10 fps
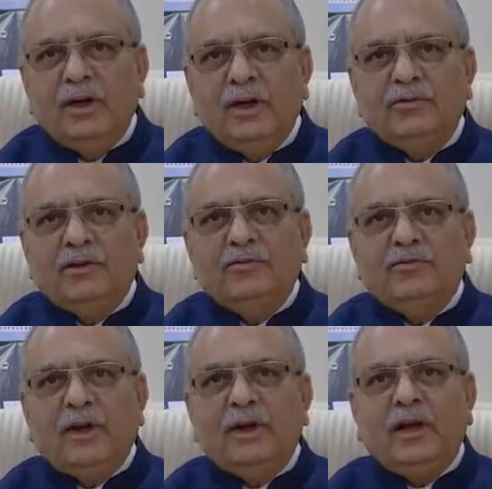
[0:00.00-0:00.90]
less than
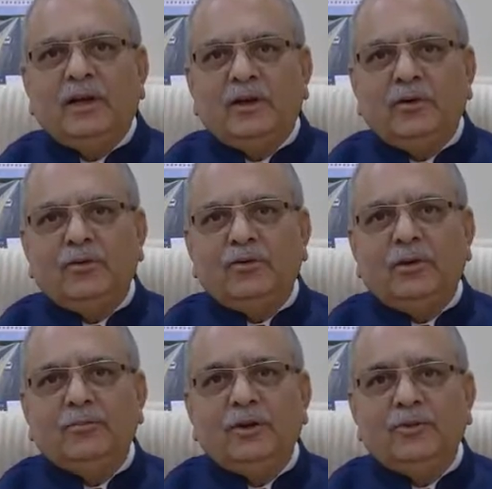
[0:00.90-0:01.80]
5 lakh crore
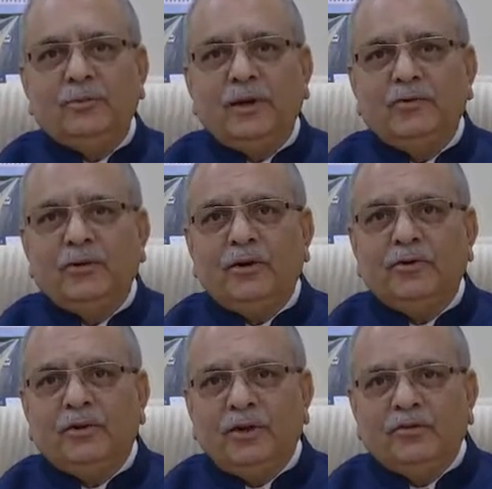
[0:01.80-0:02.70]
government spends on
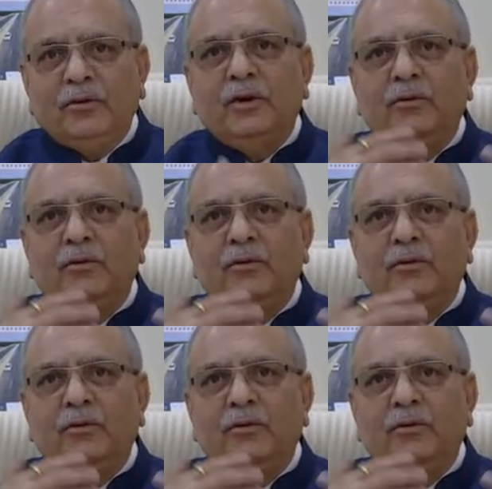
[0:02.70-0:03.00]
defense,